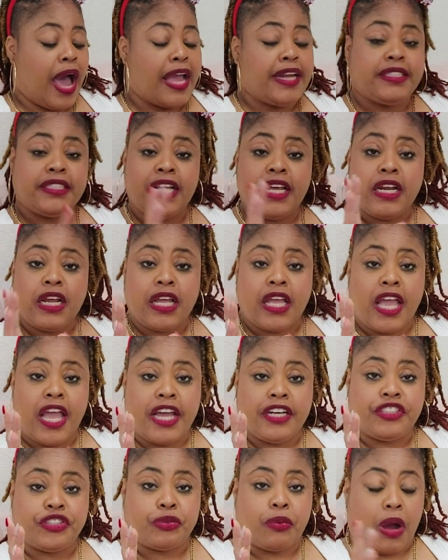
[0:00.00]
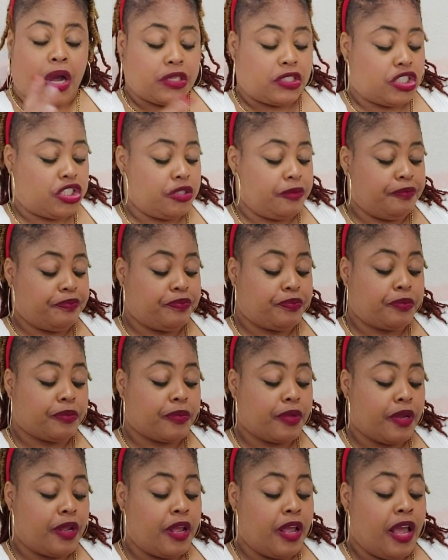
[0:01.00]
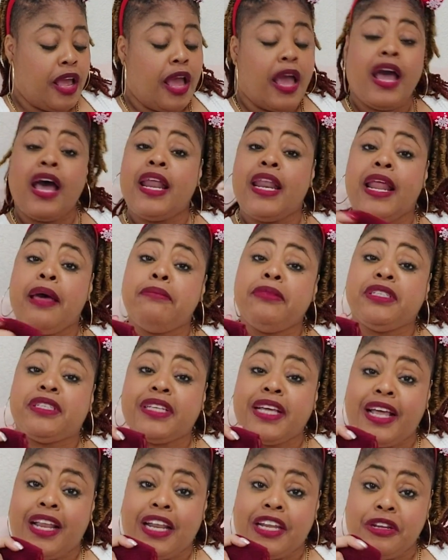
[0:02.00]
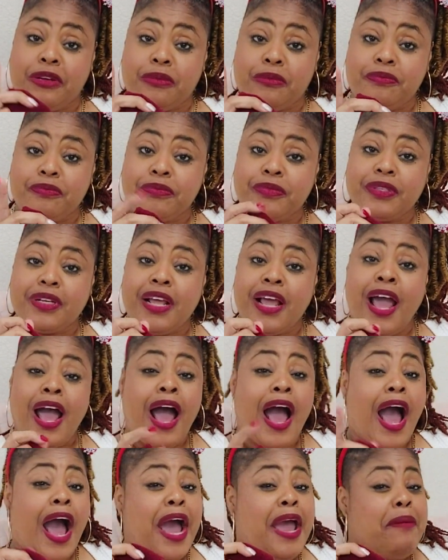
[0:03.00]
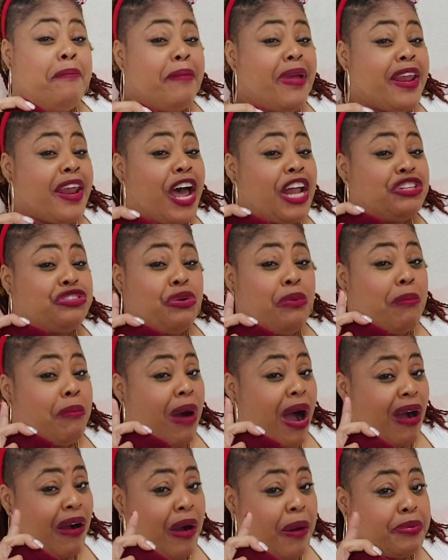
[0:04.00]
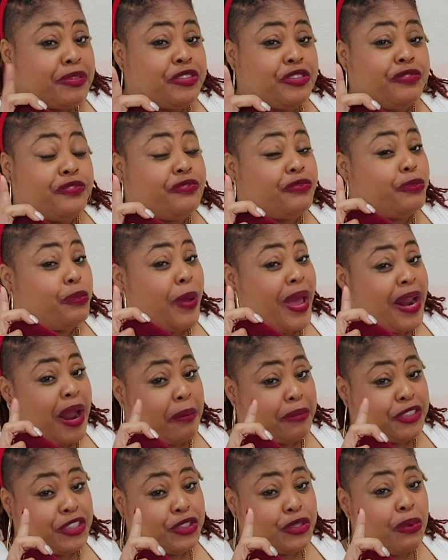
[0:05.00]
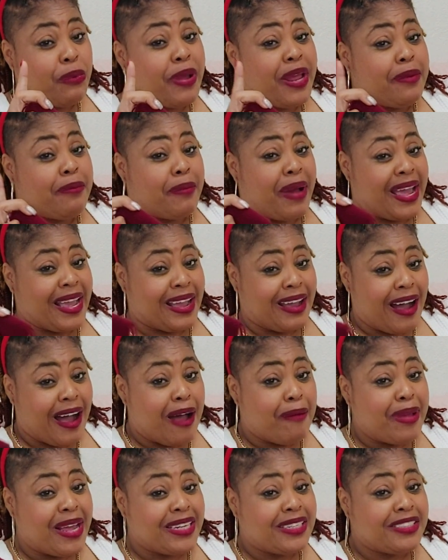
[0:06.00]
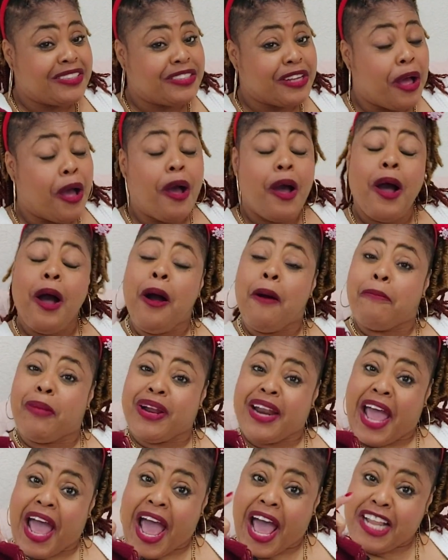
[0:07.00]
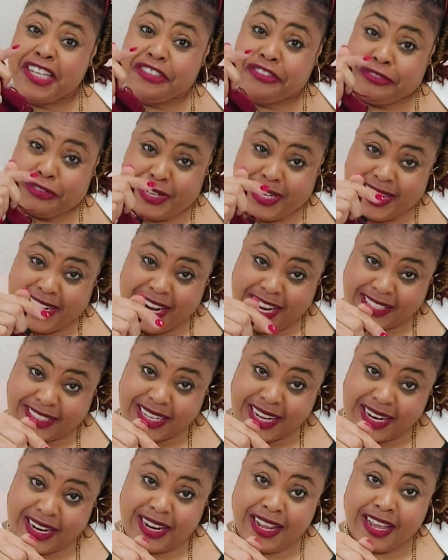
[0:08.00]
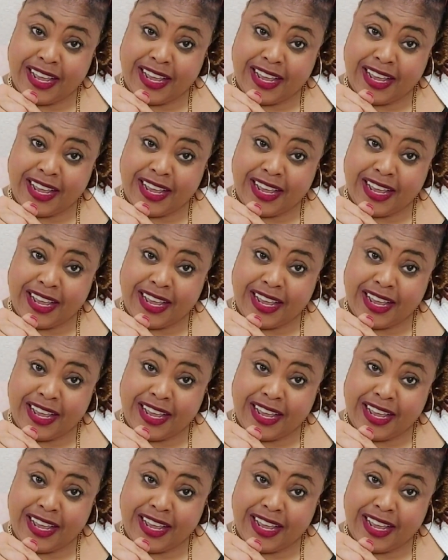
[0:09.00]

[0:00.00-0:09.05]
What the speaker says: I did a gauge swatch, and let me tell you, I may not do markups when I'm sewing my garments, but as for knitting,